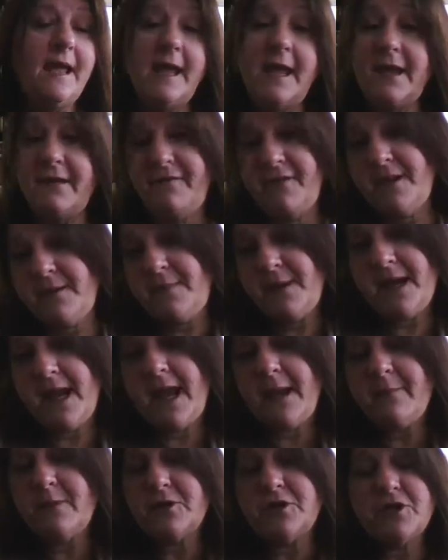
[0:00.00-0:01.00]
If he'd been
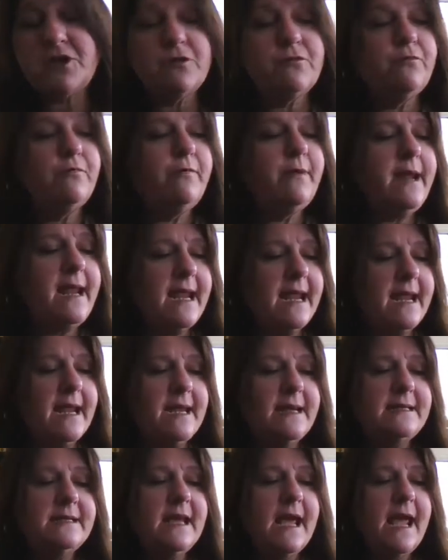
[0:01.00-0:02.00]
able to
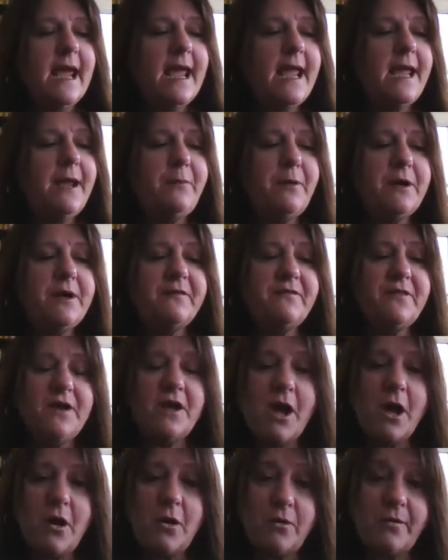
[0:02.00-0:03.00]
read, he would have
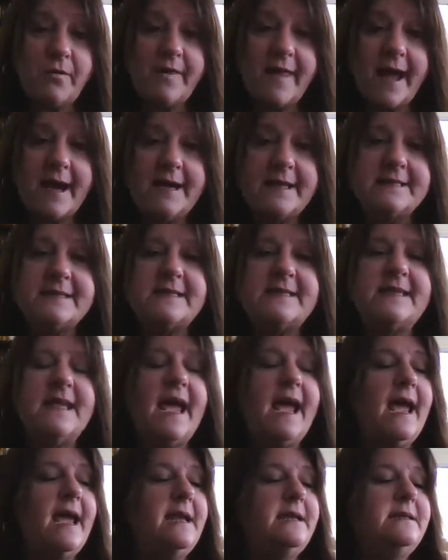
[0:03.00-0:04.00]
known that it
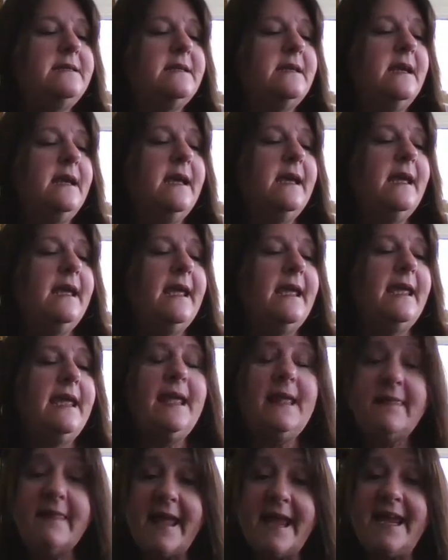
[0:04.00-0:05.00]
said,
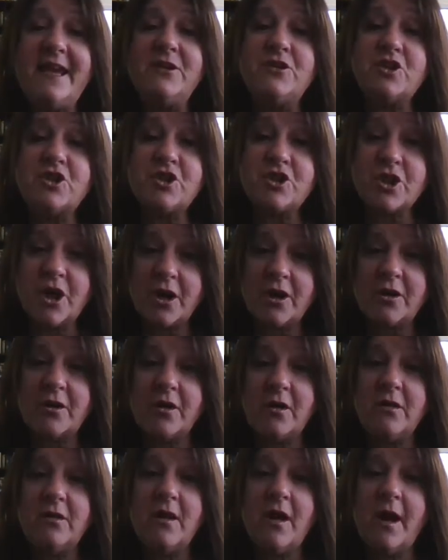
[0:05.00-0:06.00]
Elaine's
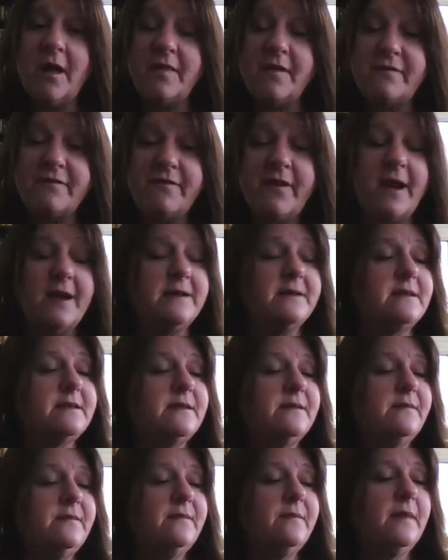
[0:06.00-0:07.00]
journal on the
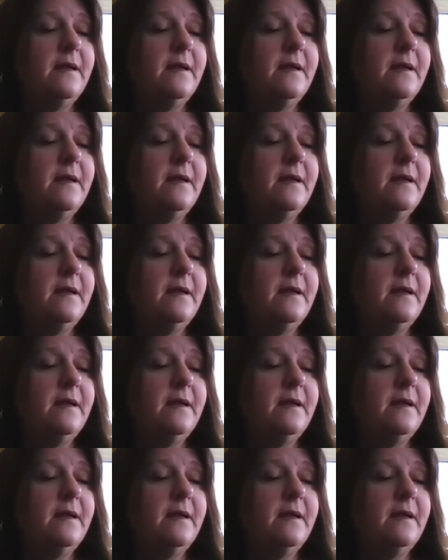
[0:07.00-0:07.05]
front.